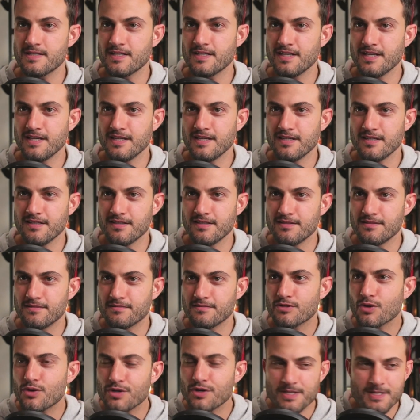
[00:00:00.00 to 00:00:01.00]
any
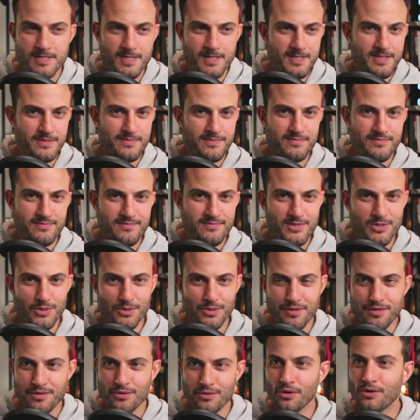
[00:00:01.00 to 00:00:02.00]
criticisms
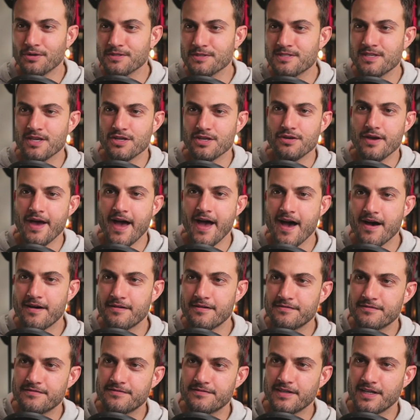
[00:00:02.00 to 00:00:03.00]
or thoughts that you
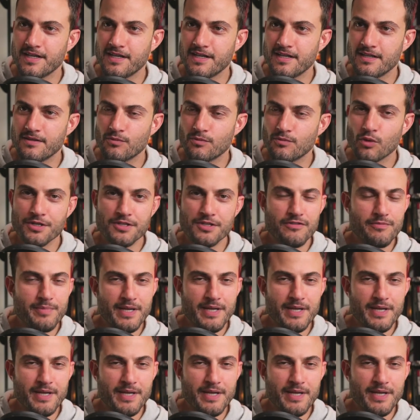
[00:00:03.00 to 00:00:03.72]
have, uh, what you've